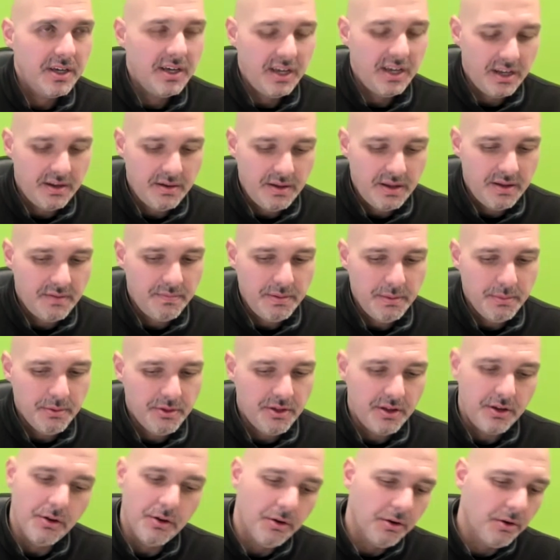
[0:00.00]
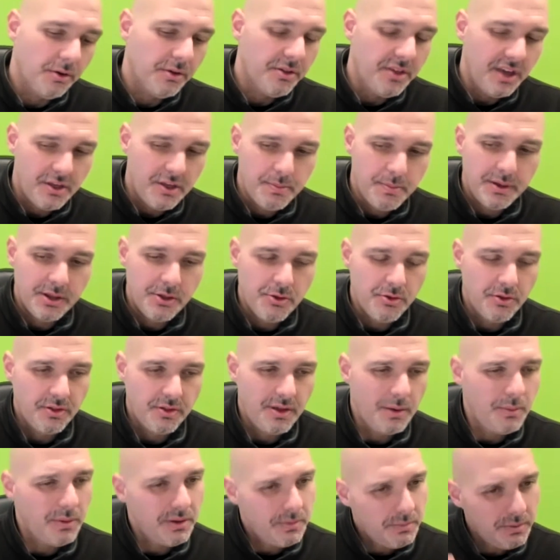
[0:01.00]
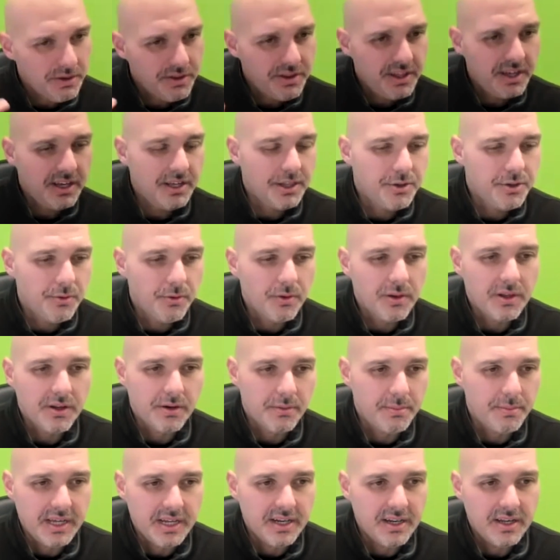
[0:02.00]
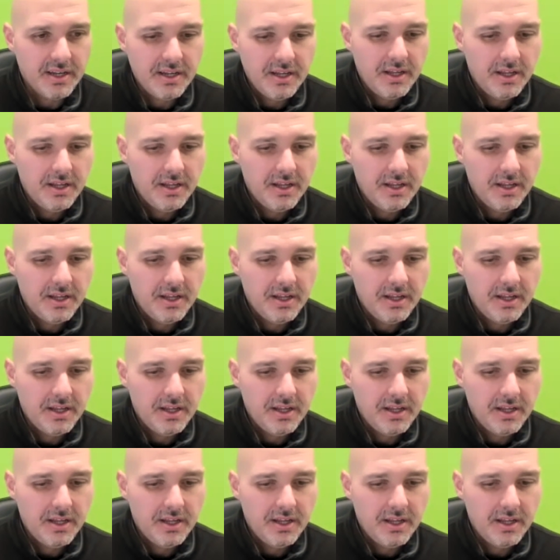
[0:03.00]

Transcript: And people say, no, it's exponential. Well, we'll think it through a little bit.